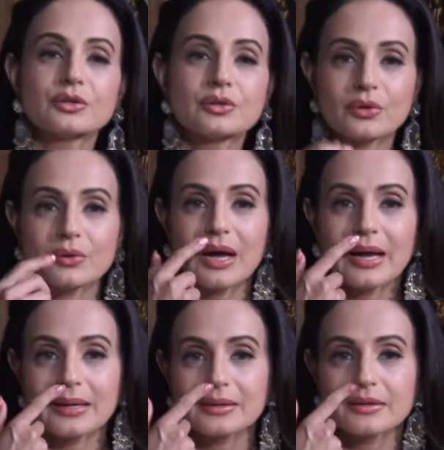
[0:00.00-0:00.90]
You know,
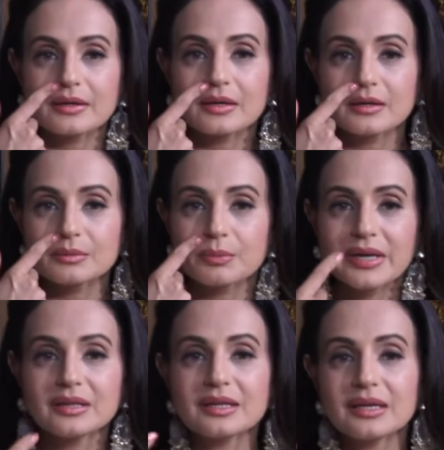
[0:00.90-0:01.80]
and
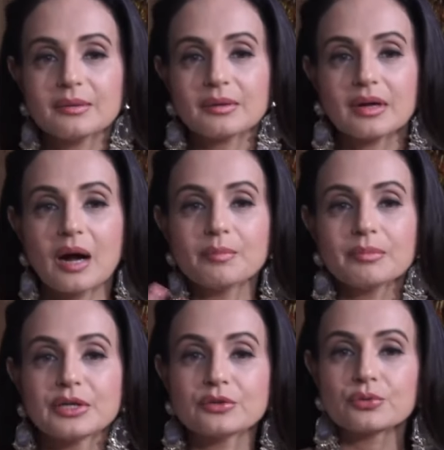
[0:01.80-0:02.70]
when they come
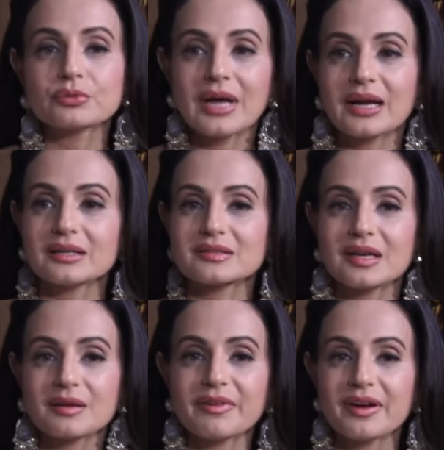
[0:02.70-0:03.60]
into that, it's
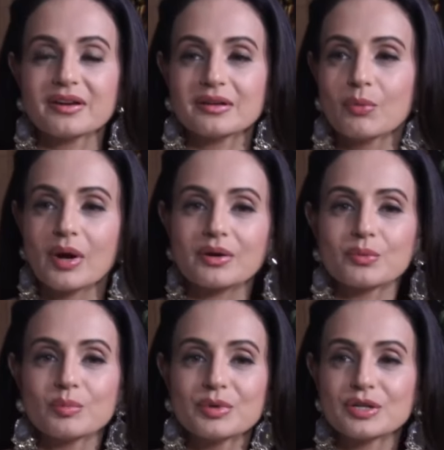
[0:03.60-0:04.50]
like wearing Wonder
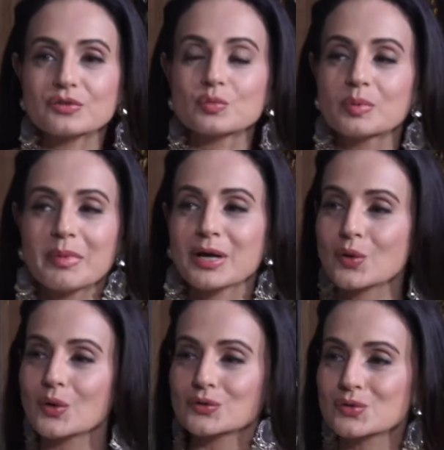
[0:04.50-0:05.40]
Woman and Superman
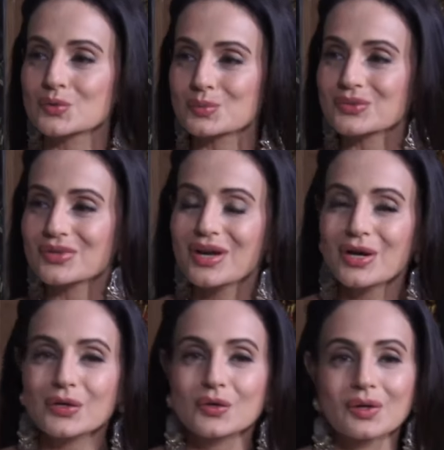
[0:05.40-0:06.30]
costumes.
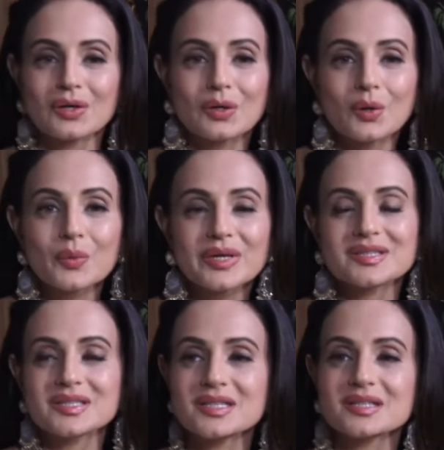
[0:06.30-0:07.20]
You know, and I
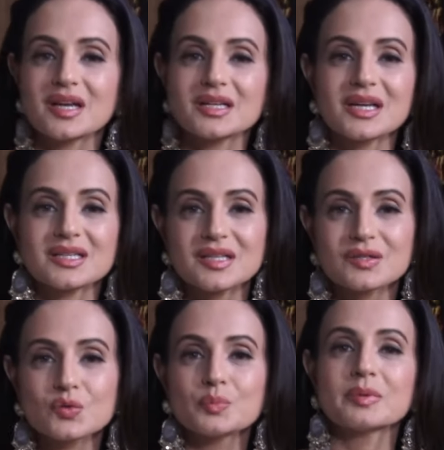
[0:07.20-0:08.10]
always tease Sunny. I said,
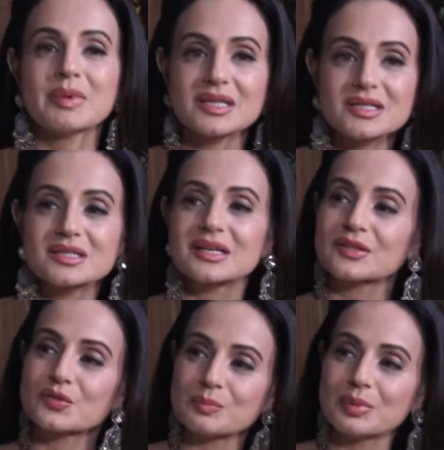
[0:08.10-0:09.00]
Superman still
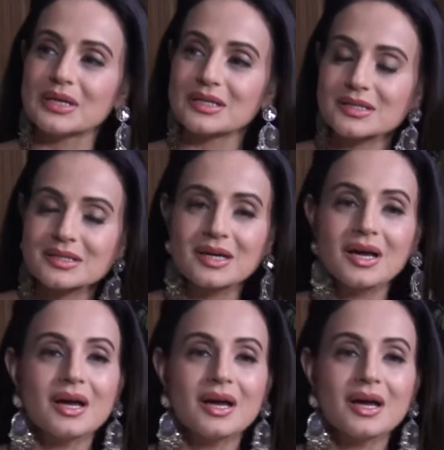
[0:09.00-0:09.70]
gets replaced.